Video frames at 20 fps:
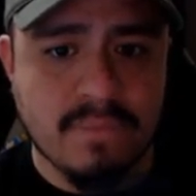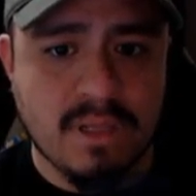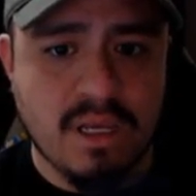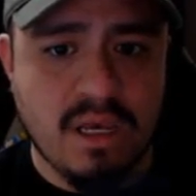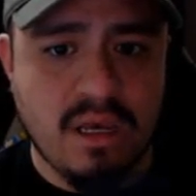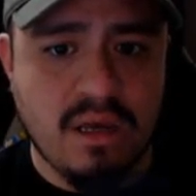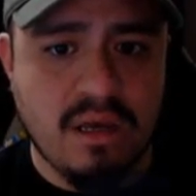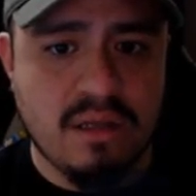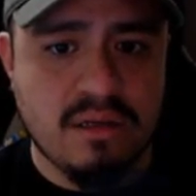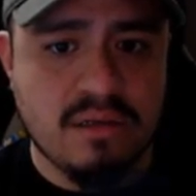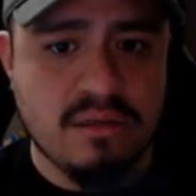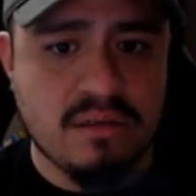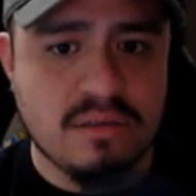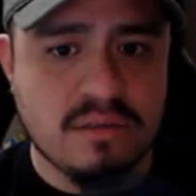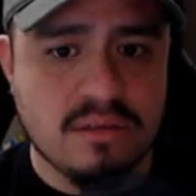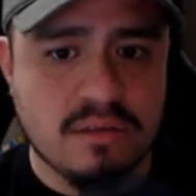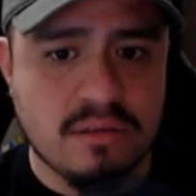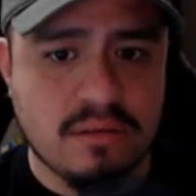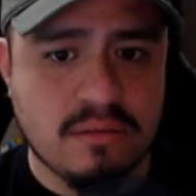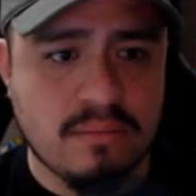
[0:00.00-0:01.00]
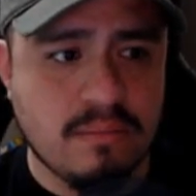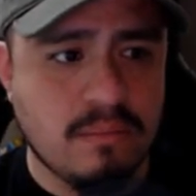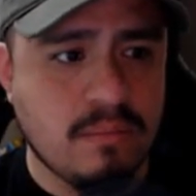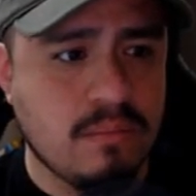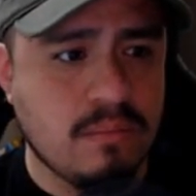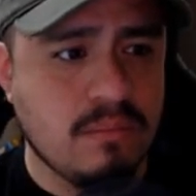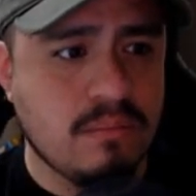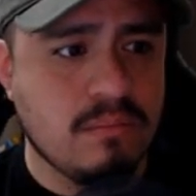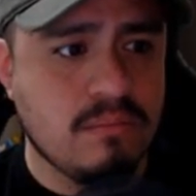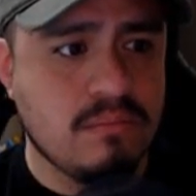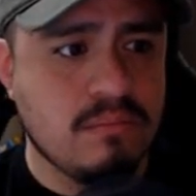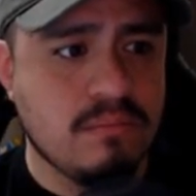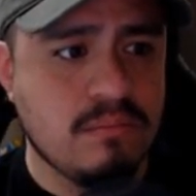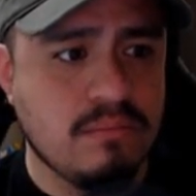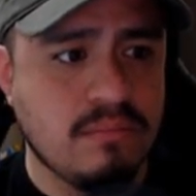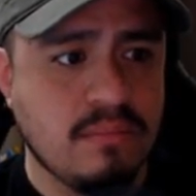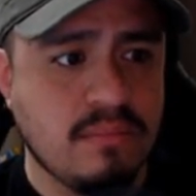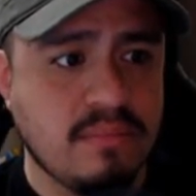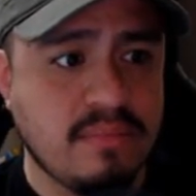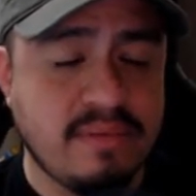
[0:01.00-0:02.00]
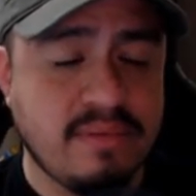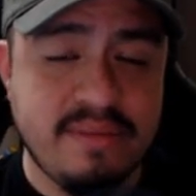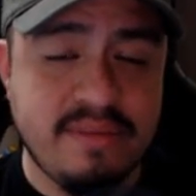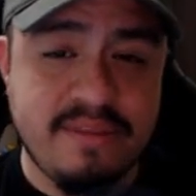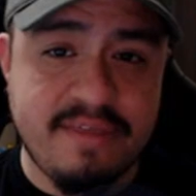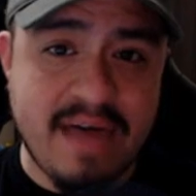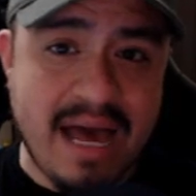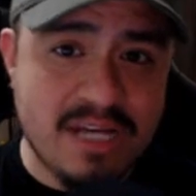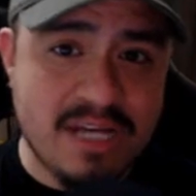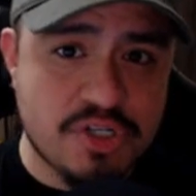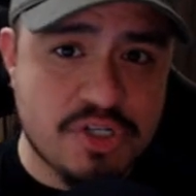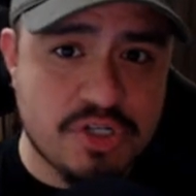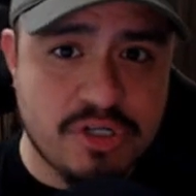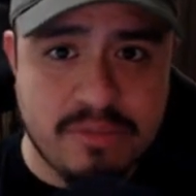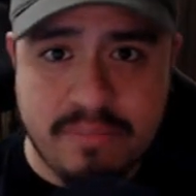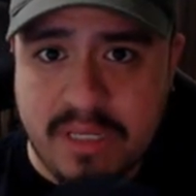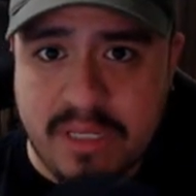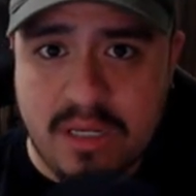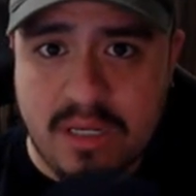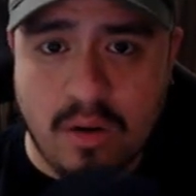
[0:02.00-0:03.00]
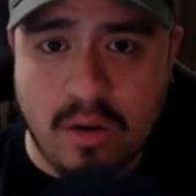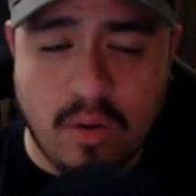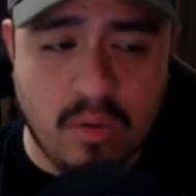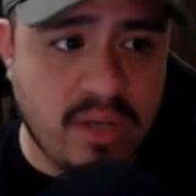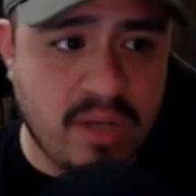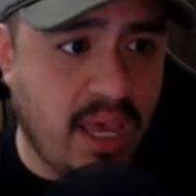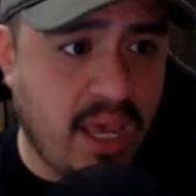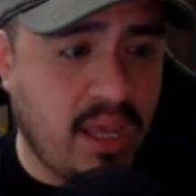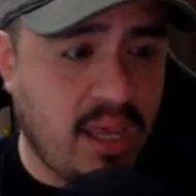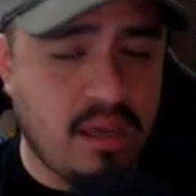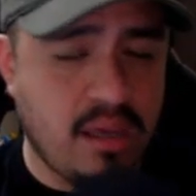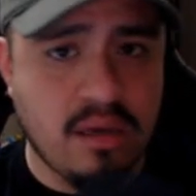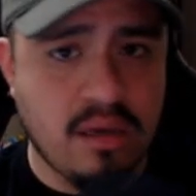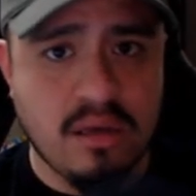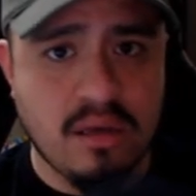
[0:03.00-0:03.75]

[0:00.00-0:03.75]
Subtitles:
And that should be okay.